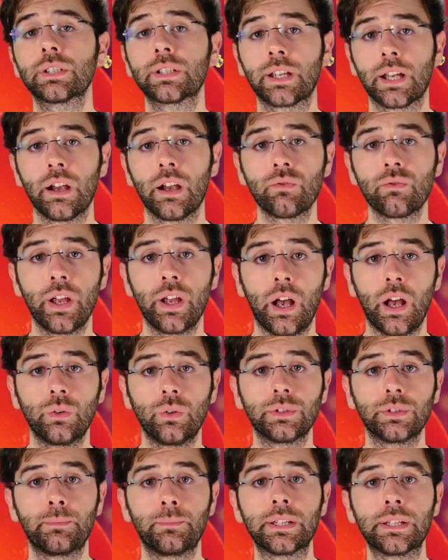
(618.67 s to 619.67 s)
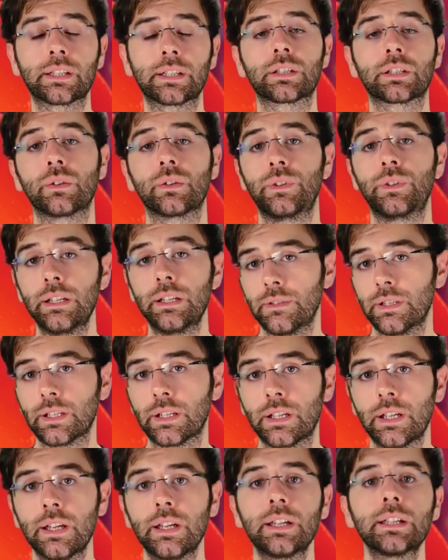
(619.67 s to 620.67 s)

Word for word: to carry out the business of living,